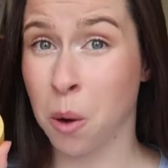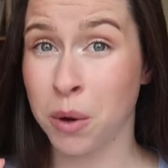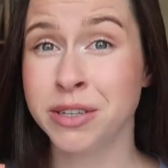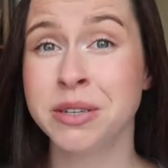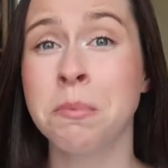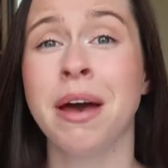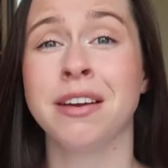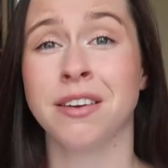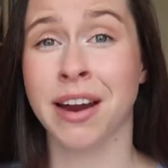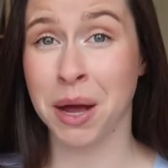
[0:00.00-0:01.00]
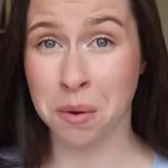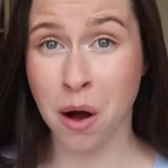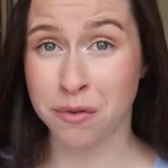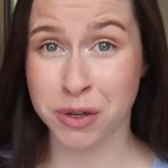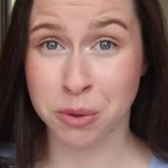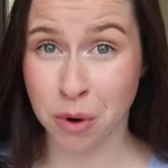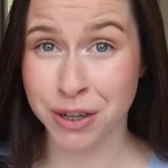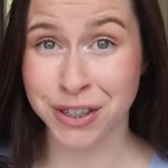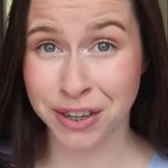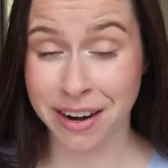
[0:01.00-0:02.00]
going to depend on how often you
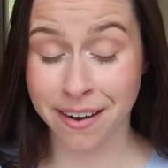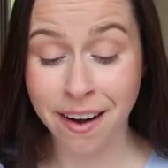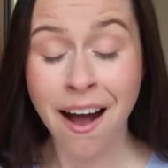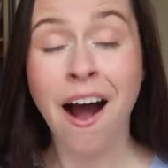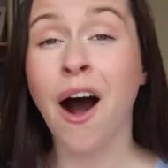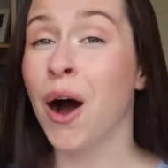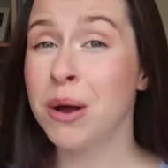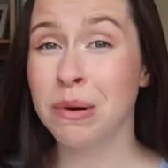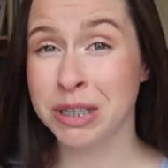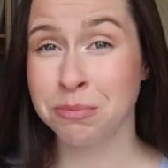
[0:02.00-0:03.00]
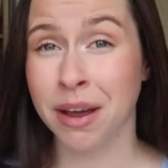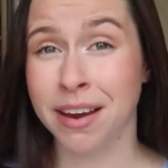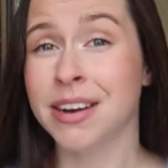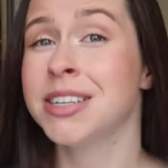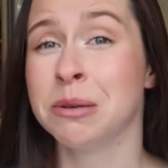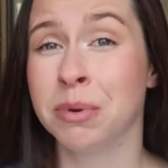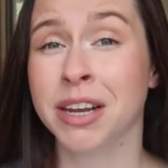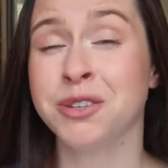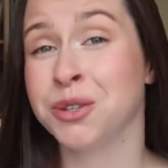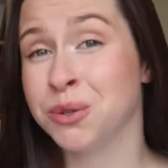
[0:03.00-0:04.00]
wash your hair. I wash my hair
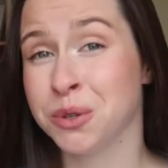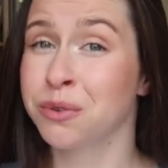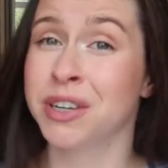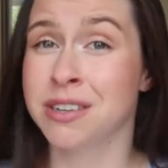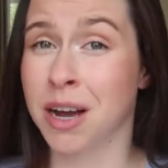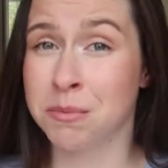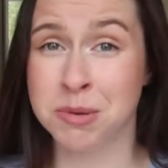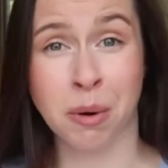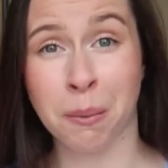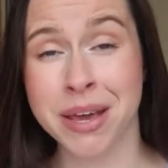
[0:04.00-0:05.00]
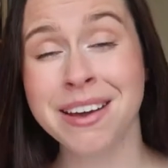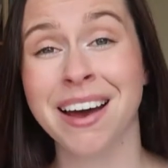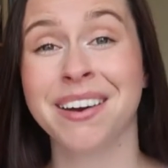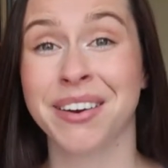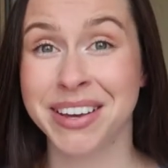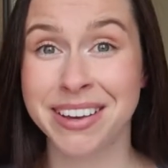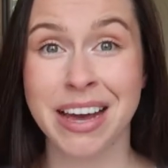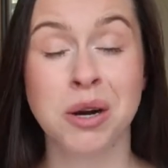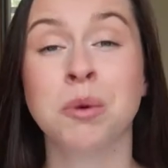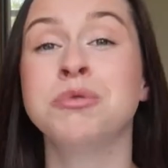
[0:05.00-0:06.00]
typically two to three times per week, and I can
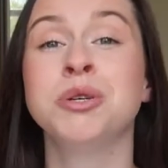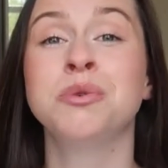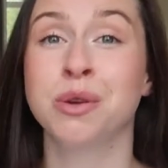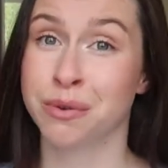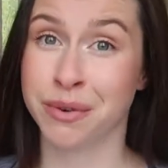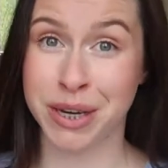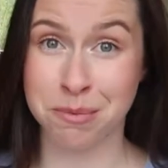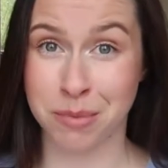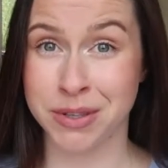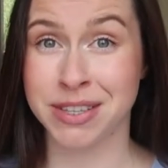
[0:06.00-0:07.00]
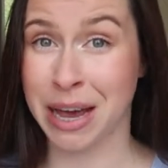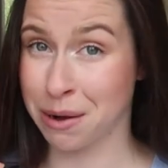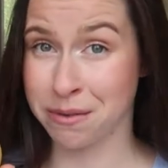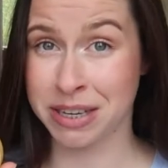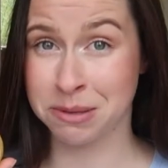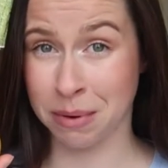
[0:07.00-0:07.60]
get up to three months out of these